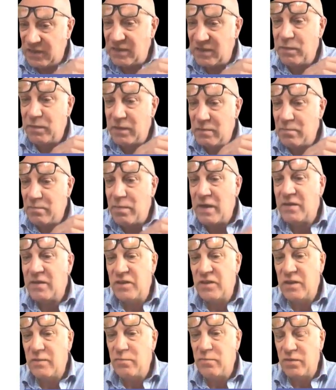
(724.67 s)
has to be the
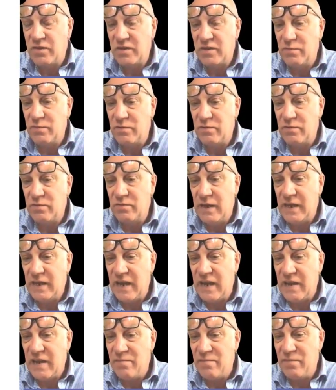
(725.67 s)
best year possible it
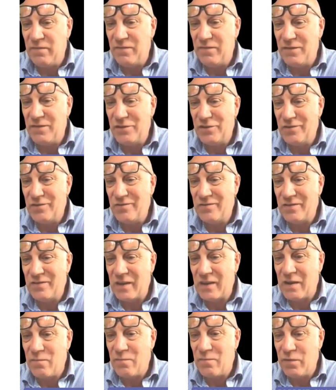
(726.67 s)
can be for the students
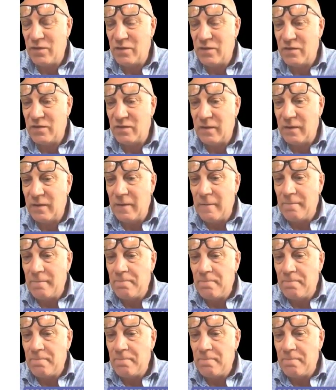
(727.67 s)
that come with us.